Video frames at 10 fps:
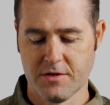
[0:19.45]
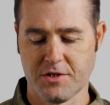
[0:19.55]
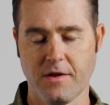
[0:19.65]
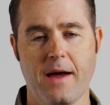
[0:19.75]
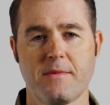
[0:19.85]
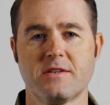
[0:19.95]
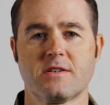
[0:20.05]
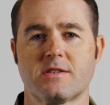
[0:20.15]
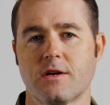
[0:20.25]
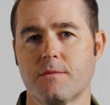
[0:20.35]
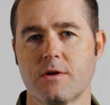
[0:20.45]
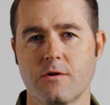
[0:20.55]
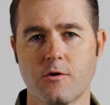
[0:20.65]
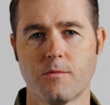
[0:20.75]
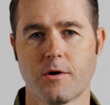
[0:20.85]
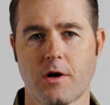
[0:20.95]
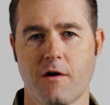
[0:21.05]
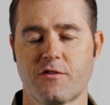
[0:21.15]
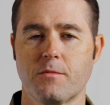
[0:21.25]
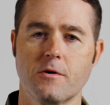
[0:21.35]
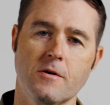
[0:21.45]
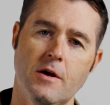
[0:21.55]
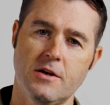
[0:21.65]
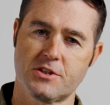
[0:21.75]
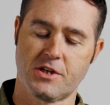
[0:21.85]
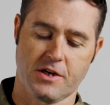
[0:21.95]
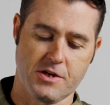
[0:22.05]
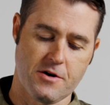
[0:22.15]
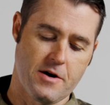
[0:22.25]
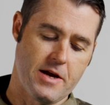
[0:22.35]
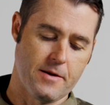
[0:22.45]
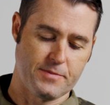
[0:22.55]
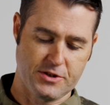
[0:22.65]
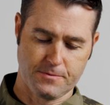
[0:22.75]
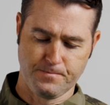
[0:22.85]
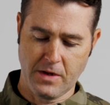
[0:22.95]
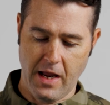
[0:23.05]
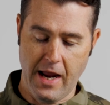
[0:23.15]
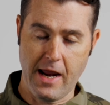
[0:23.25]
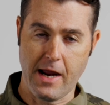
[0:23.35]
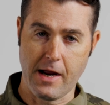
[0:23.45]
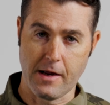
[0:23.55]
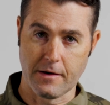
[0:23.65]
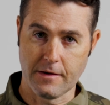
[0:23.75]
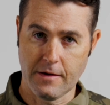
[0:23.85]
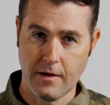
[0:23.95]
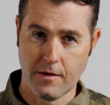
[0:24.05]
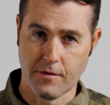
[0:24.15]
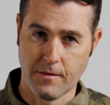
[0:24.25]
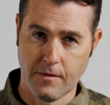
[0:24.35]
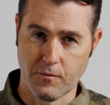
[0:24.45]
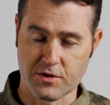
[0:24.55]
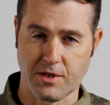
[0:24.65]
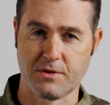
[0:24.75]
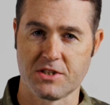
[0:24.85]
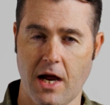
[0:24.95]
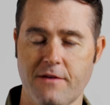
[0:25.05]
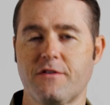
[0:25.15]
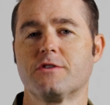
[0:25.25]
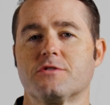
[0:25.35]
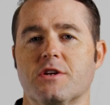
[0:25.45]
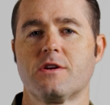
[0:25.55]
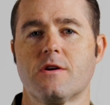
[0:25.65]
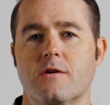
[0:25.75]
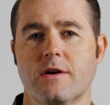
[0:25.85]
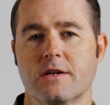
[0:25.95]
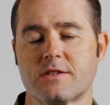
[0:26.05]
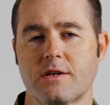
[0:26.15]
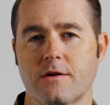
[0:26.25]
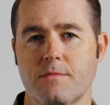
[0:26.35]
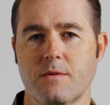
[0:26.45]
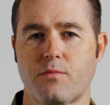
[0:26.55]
so that means it's going to be uber comfortable, stick to your hips, and with some design features in here, it's going to be